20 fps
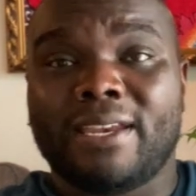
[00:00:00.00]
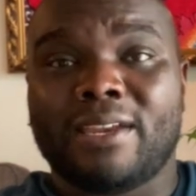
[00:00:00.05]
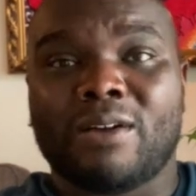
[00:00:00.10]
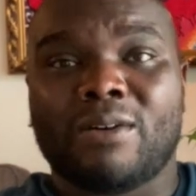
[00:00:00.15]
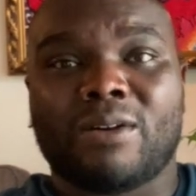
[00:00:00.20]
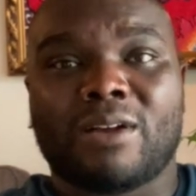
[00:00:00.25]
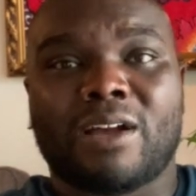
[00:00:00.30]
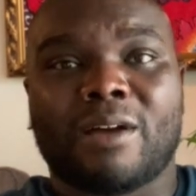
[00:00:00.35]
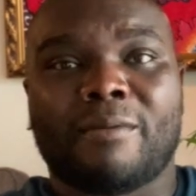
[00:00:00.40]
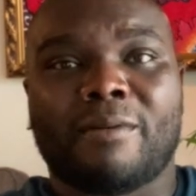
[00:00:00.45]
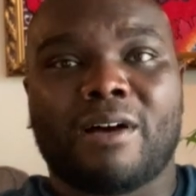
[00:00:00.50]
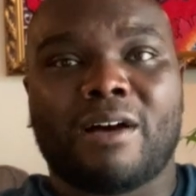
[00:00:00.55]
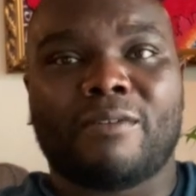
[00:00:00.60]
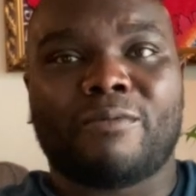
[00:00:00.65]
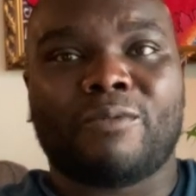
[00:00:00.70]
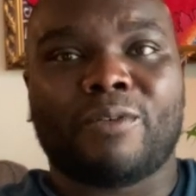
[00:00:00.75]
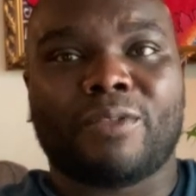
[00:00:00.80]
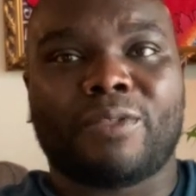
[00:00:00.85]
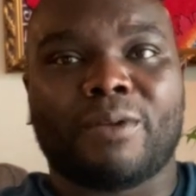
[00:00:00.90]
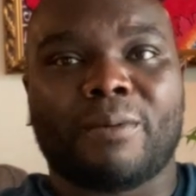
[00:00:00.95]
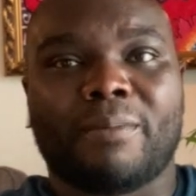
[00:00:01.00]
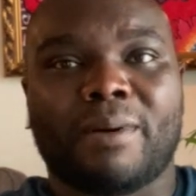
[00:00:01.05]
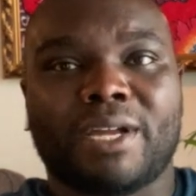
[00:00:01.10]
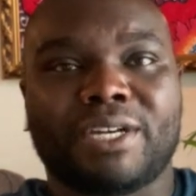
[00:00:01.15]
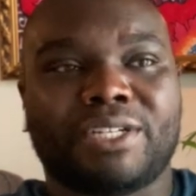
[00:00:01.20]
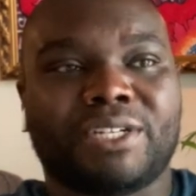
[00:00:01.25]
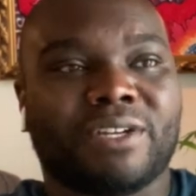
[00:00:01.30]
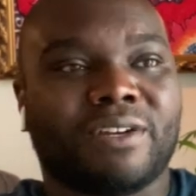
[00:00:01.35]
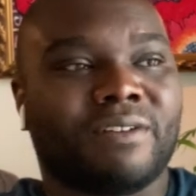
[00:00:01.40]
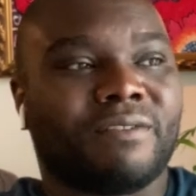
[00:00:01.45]
Don't come off with a
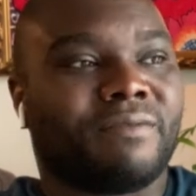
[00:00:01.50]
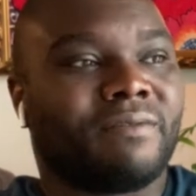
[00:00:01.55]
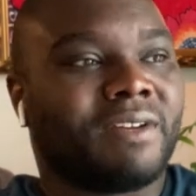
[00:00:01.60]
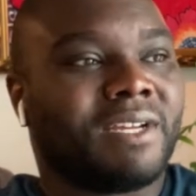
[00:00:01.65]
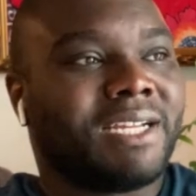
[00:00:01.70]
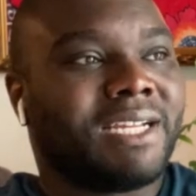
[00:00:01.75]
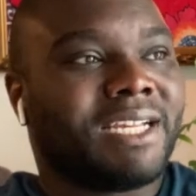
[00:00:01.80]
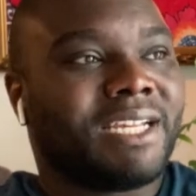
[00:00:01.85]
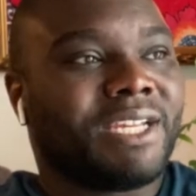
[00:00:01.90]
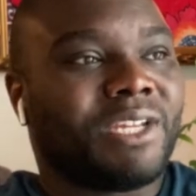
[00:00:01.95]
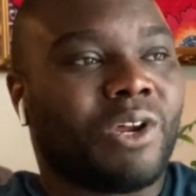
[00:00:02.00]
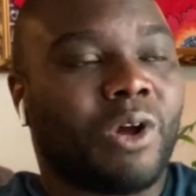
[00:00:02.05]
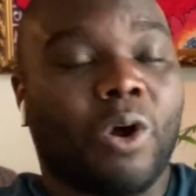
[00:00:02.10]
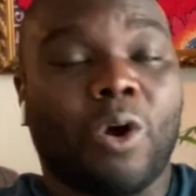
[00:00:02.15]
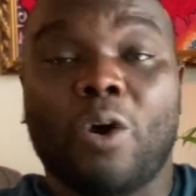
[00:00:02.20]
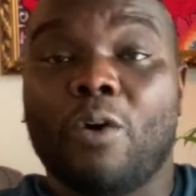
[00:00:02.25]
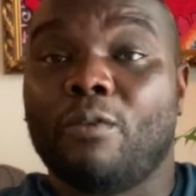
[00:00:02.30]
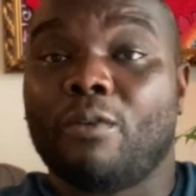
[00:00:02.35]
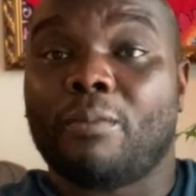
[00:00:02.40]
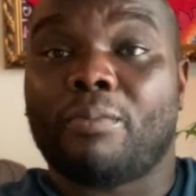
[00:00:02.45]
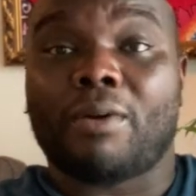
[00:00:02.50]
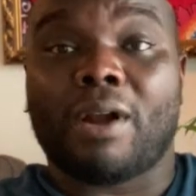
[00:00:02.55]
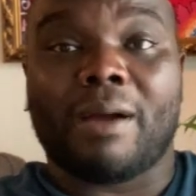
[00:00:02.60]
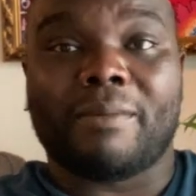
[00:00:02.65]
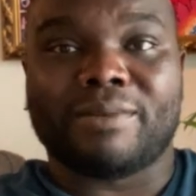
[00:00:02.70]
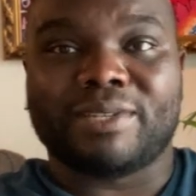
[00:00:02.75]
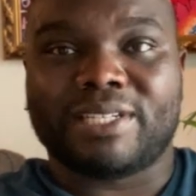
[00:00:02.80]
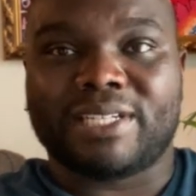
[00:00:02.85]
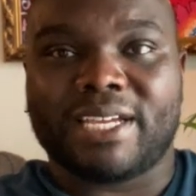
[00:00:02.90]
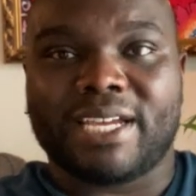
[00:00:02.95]
bunch of, you know,
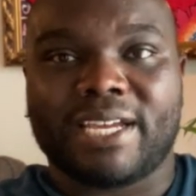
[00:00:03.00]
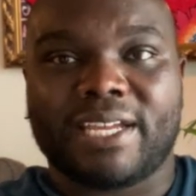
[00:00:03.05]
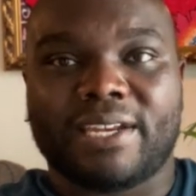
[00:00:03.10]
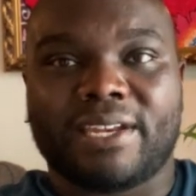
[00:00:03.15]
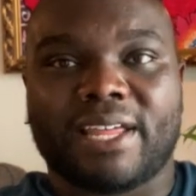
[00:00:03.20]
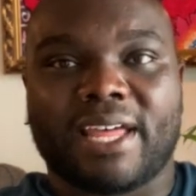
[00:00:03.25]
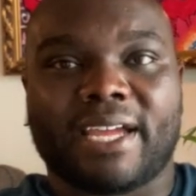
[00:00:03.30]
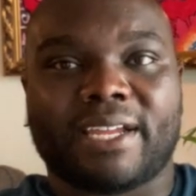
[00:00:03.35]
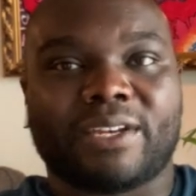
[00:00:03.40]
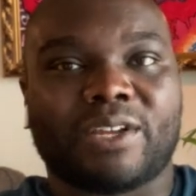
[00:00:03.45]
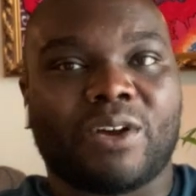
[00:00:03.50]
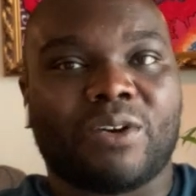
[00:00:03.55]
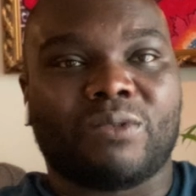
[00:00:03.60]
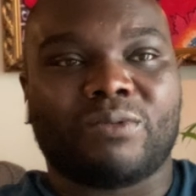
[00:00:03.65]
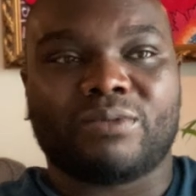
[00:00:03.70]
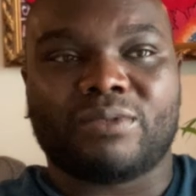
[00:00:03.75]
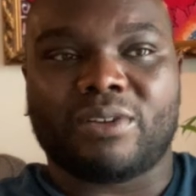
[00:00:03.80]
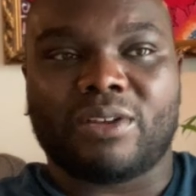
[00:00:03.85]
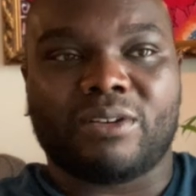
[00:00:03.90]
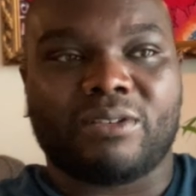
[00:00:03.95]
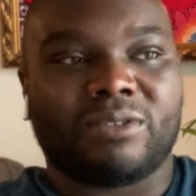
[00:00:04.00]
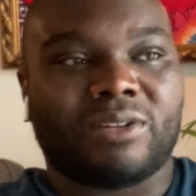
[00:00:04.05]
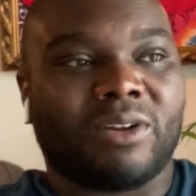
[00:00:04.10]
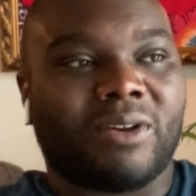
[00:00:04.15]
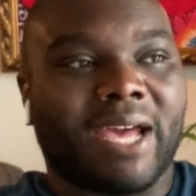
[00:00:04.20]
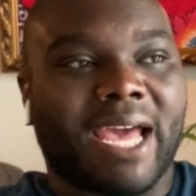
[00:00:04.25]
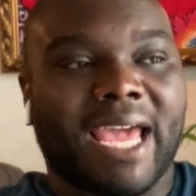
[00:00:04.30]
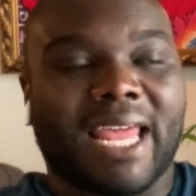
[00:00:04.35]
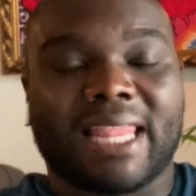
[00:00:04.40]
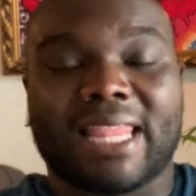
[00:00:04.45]
over-promising. Like don't, don't,
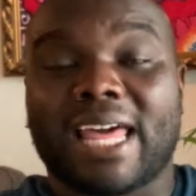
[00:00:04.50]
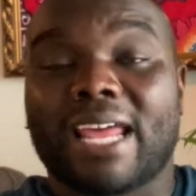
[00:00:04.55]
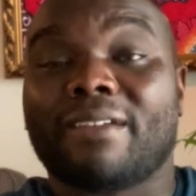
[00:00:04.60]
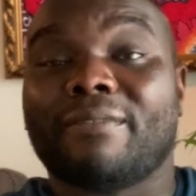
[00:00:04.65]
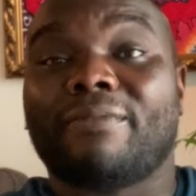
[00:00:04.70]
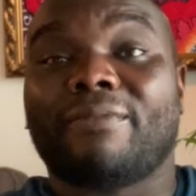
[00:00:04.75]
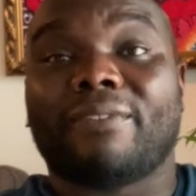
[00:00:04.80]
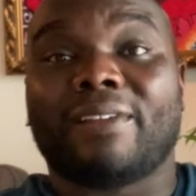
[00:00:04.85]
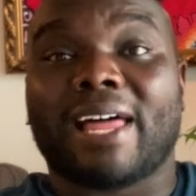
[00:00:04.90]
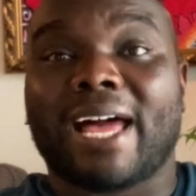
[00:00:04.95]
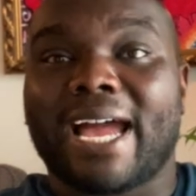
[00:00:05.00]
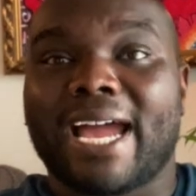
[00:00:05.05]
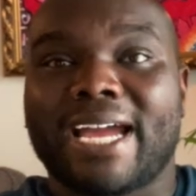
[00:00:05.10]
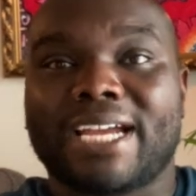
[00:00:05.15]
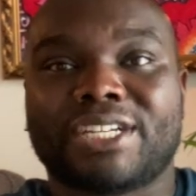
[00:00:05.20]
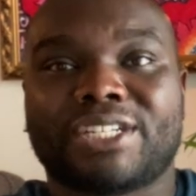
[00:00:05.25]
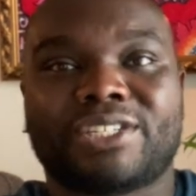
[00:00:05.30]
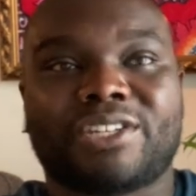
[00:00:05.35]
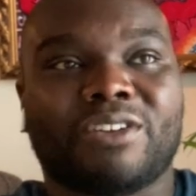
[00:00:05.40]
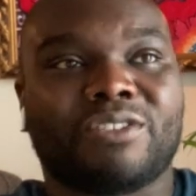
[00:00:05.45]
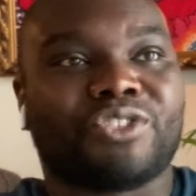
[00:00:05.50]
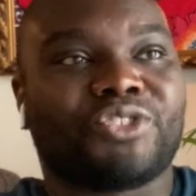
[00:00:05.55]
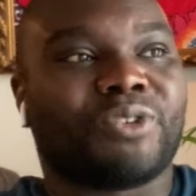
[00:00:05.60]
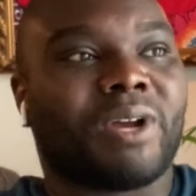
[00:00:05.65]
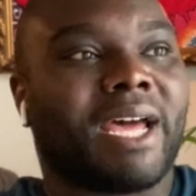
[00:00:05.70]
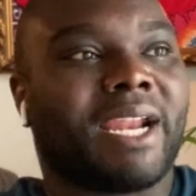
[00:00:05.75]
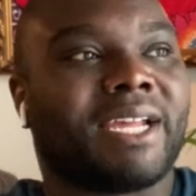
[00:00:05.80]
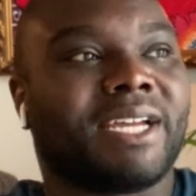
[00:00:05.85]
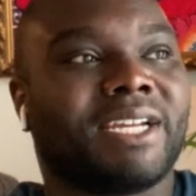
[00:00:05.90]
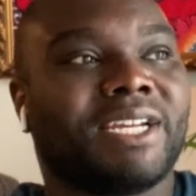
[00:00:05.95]
don't add a lot of flash. Don't
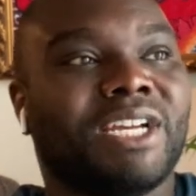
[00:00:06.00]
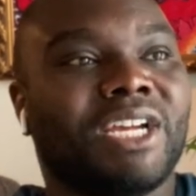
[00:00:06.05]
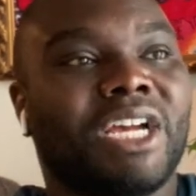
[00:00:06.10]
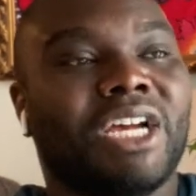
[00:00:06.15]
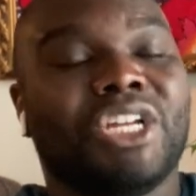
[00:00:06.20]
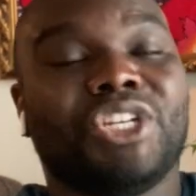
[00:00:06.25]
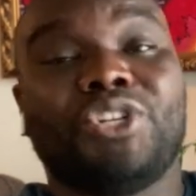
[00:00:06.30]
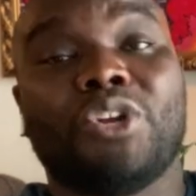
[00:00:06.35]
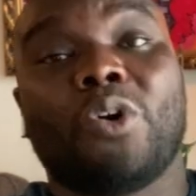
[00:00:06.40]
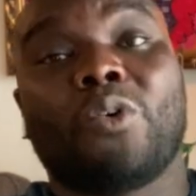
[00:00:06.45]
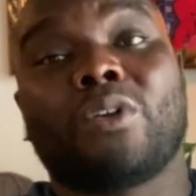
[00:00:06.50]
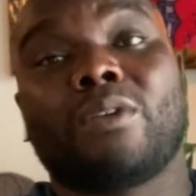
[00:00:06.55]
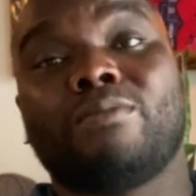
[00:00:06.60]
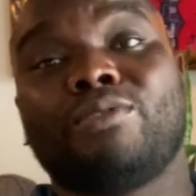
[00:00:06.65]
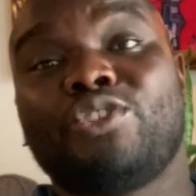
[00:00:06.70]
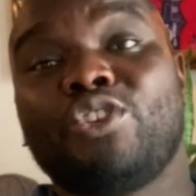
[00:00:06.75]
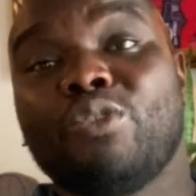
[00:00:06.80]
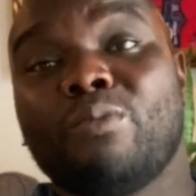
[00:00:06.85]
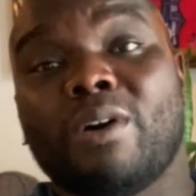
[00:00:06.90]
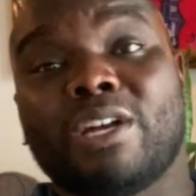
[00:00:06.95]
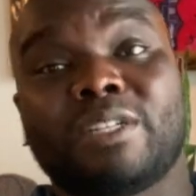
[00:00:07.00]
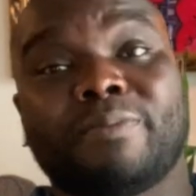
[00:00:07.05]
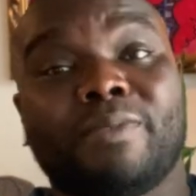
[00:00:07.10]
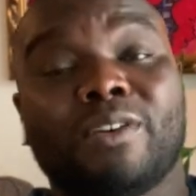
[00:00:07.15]
try to joke with them too much.